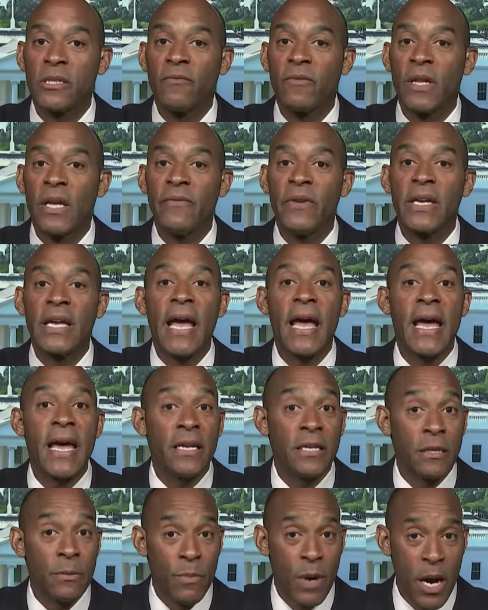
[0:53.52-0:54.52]
of living,
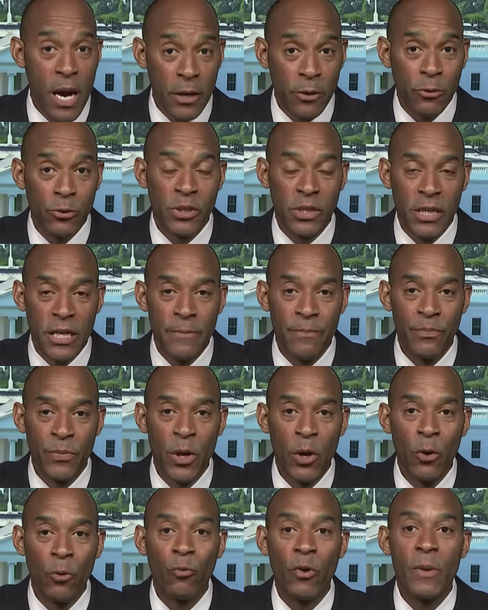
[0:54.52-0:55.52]
and democracy
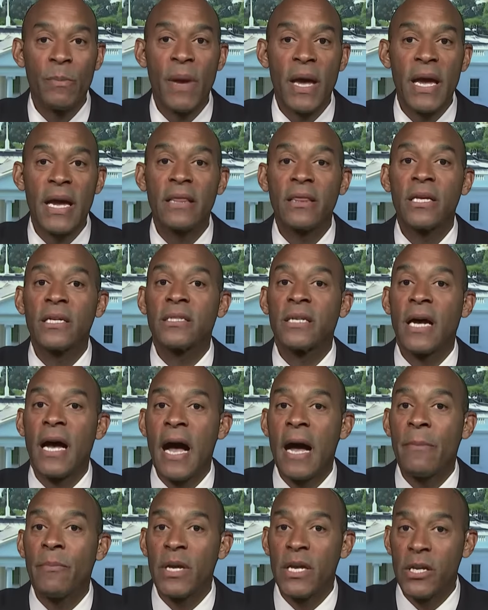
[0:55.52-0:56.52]
remain the
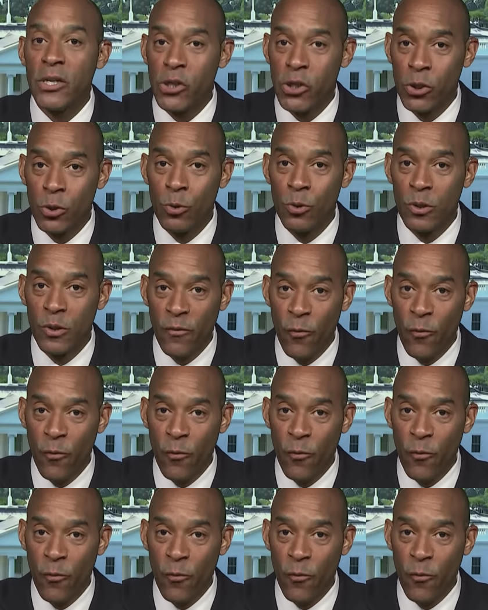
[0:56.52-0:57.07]
top issues